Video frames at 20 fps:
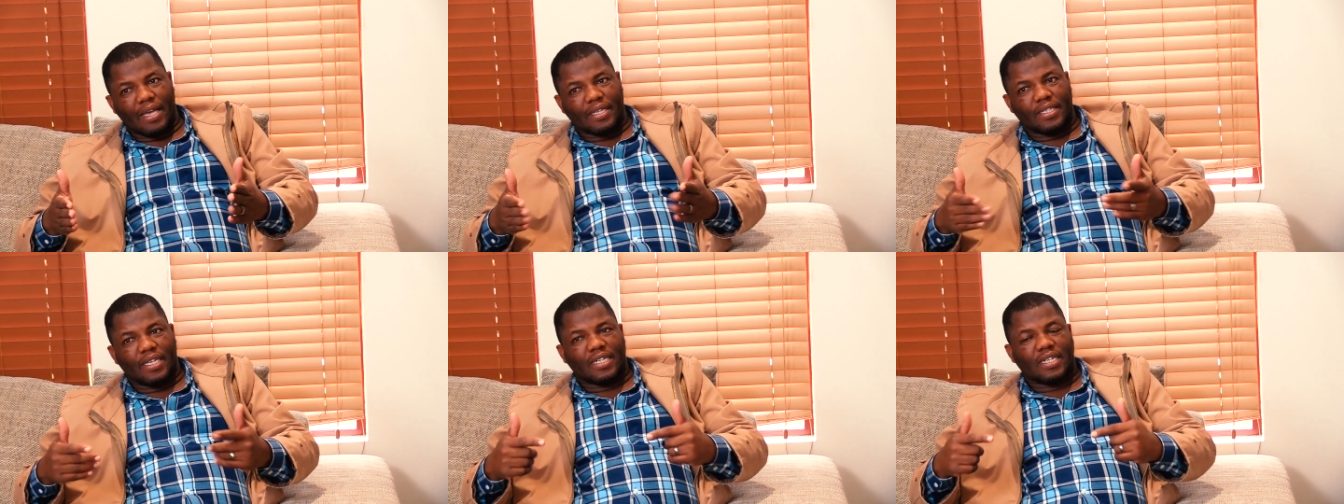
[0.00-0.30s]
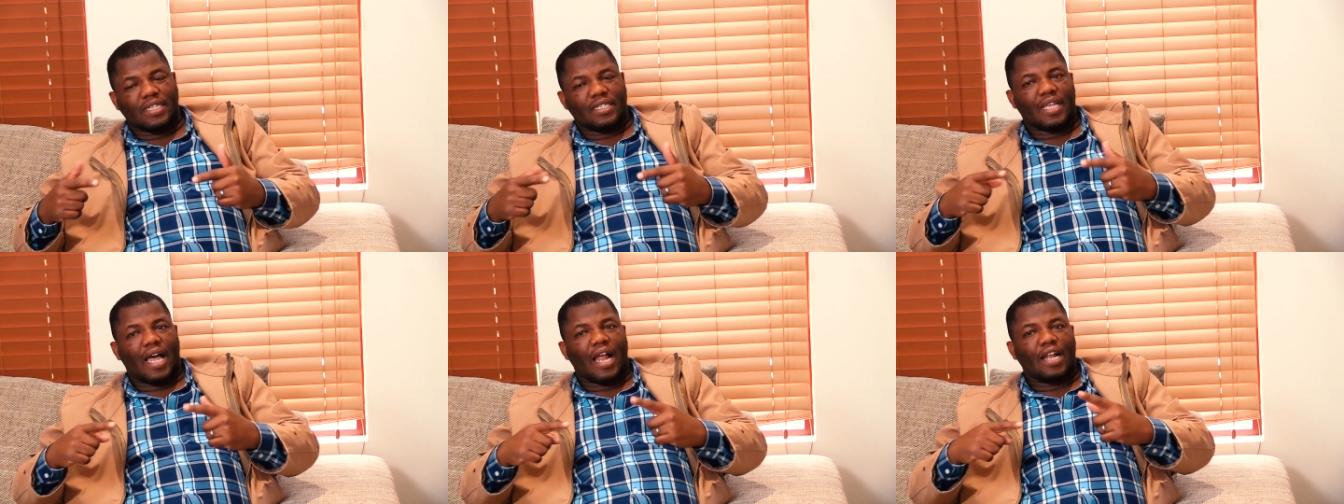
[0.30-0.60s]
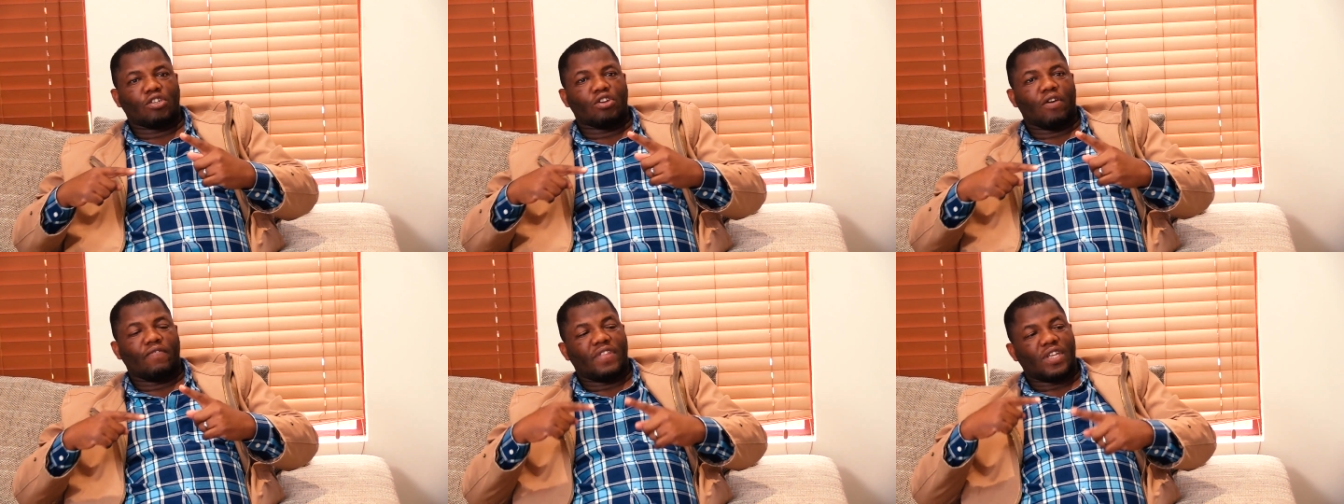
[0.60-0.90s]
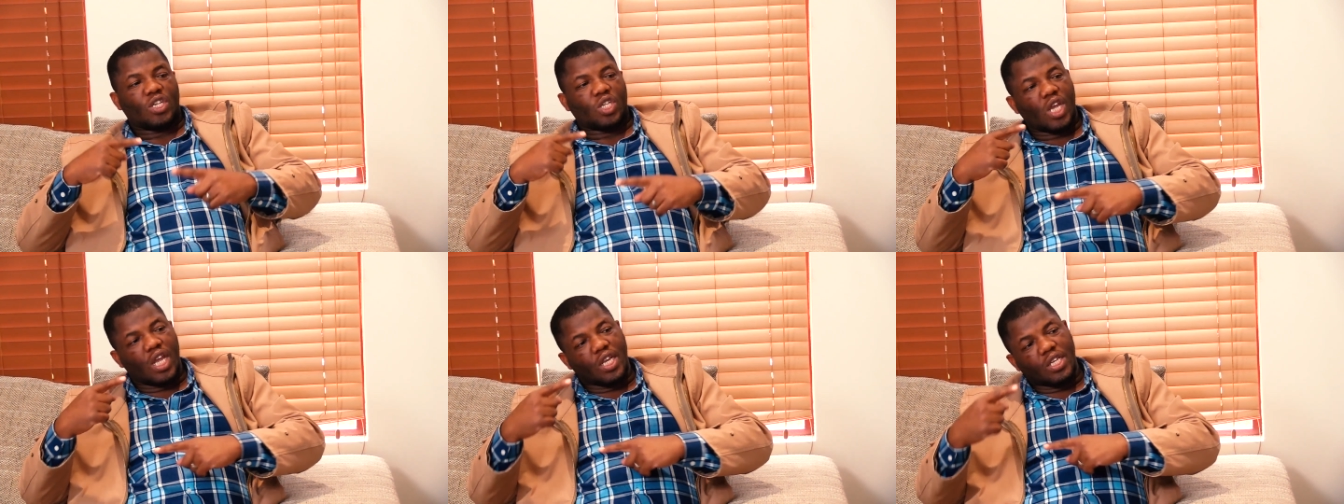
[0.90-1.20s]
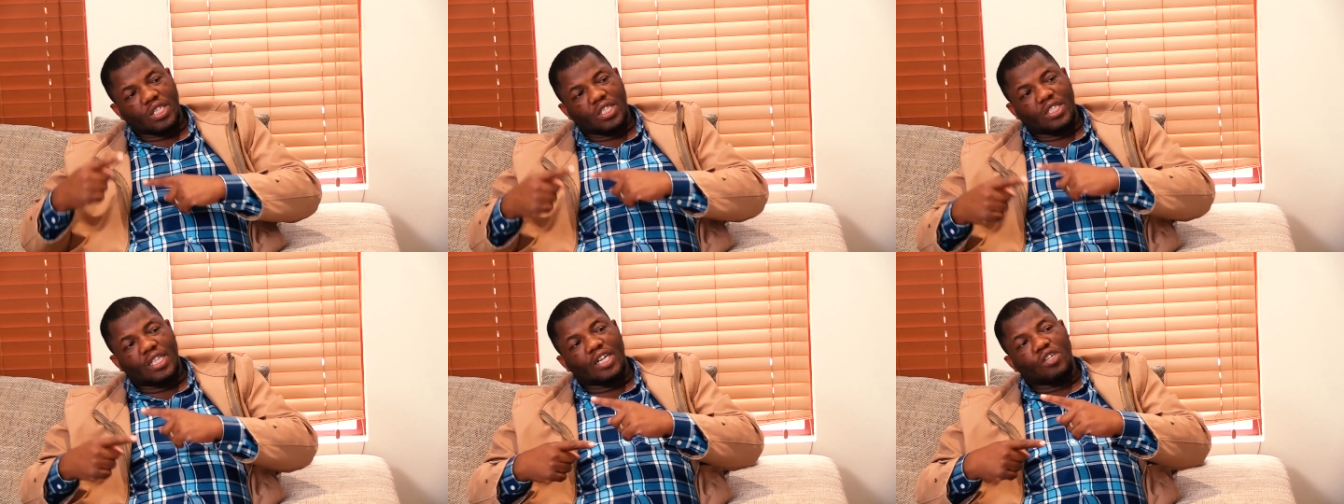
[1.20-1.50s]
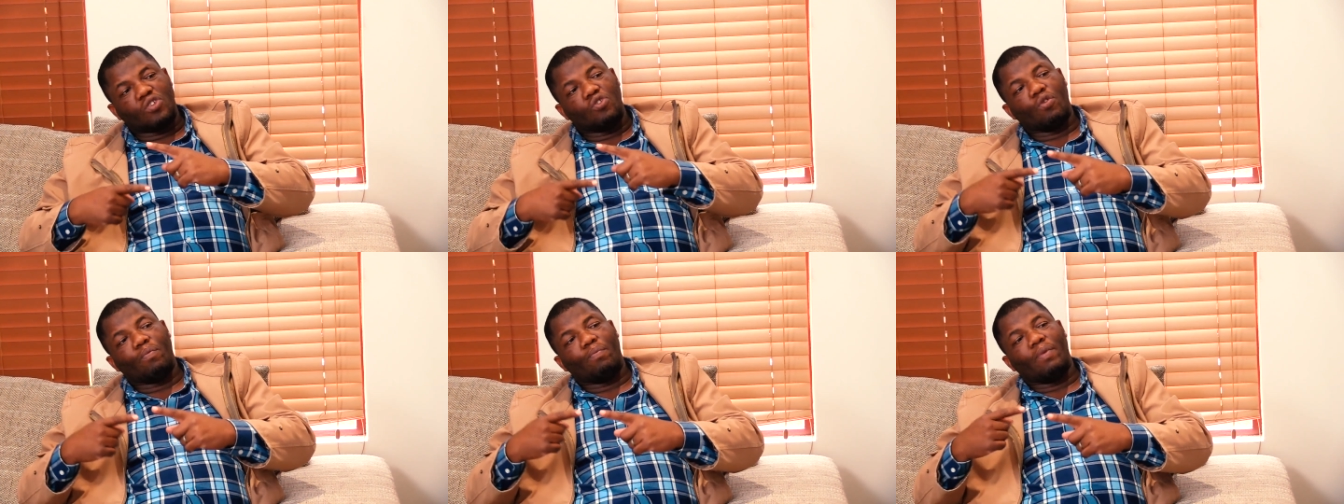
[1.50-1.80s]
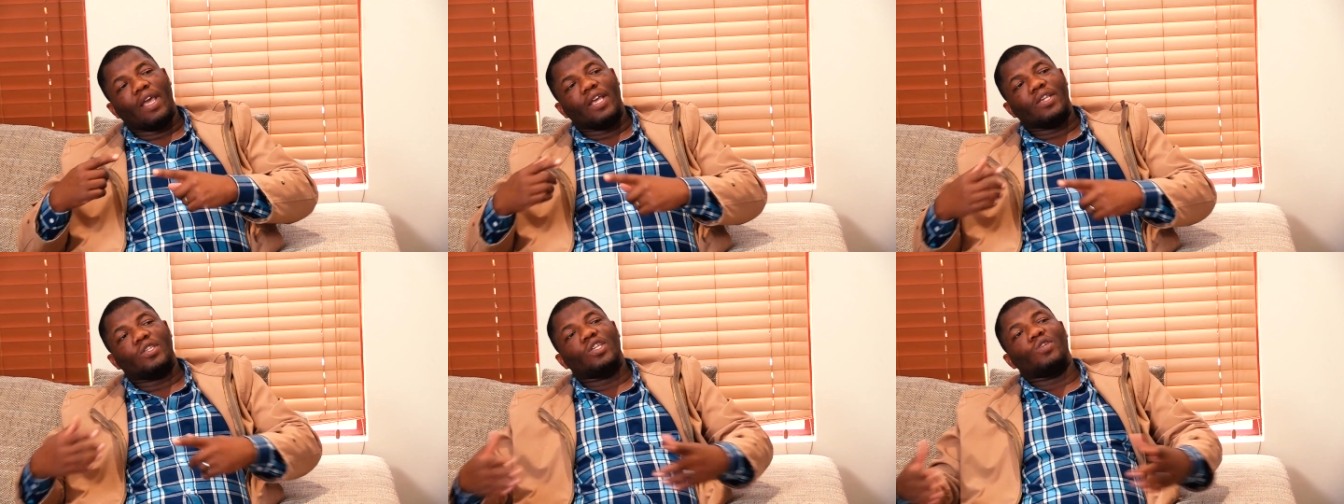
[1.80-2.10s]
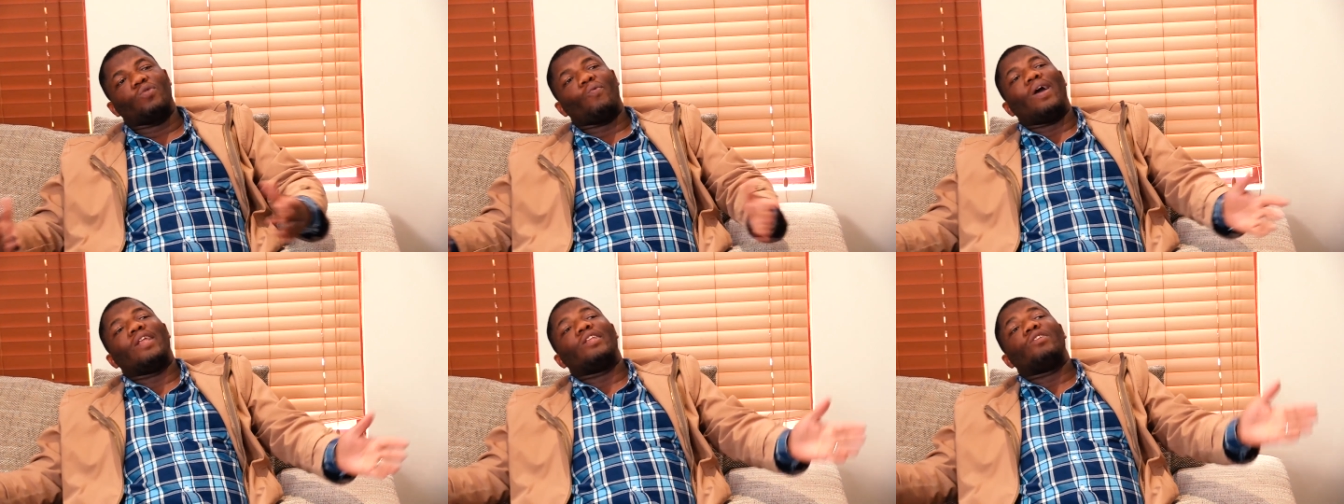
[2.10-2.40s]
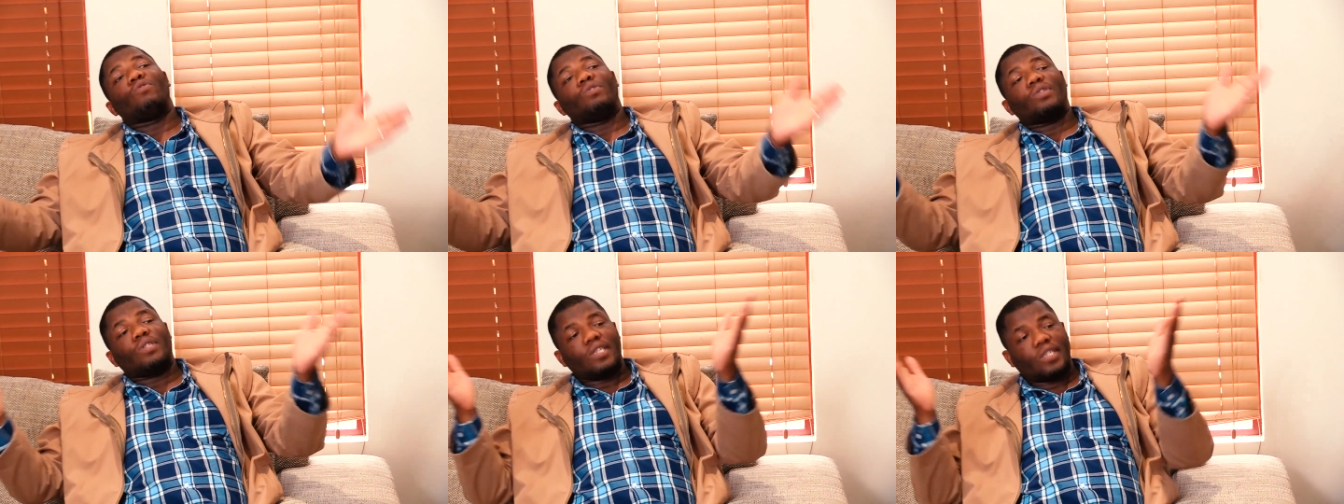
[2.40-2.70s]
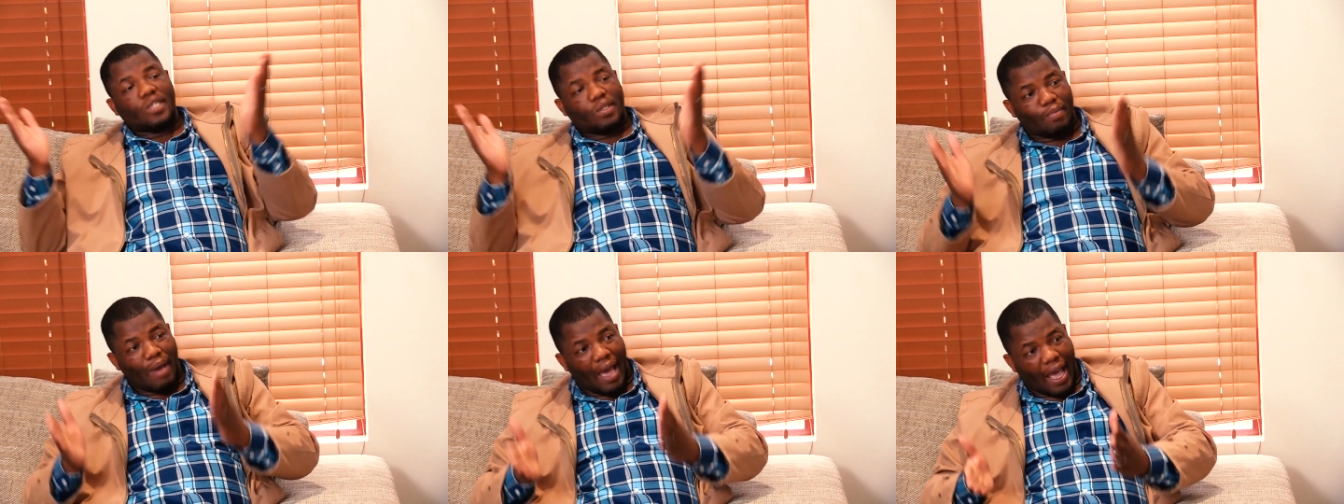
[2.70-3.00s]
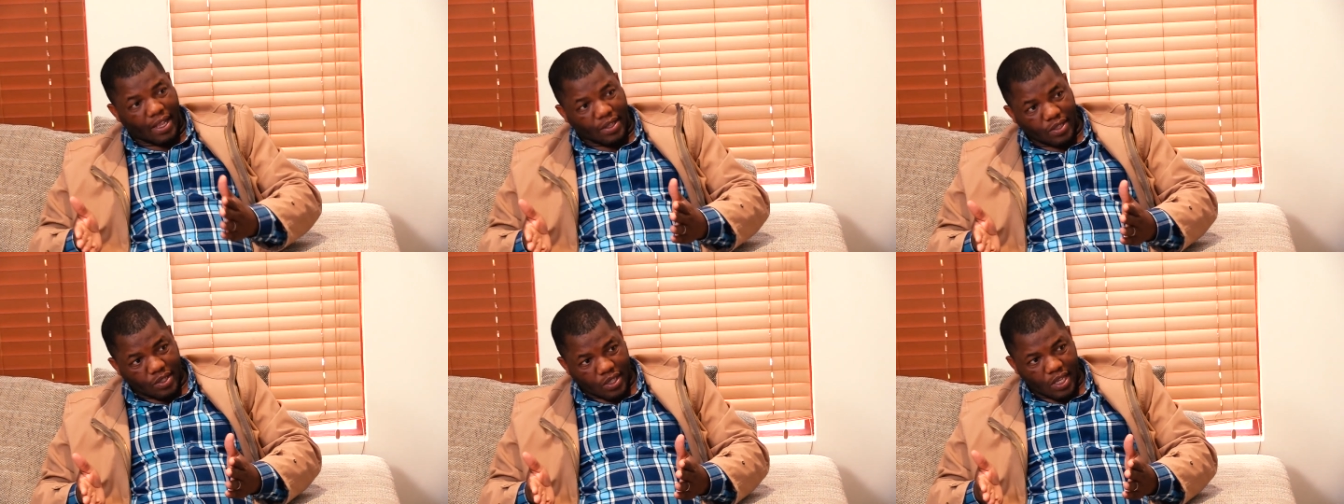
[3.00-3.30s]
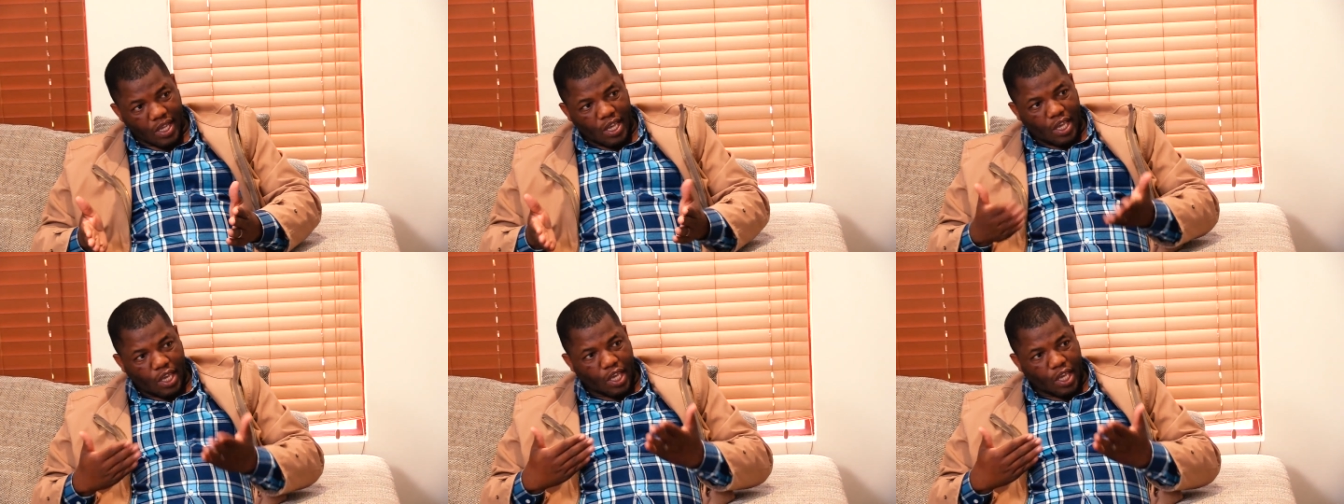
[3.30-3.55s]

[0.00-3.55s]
as a result of the changes that took place it went to six months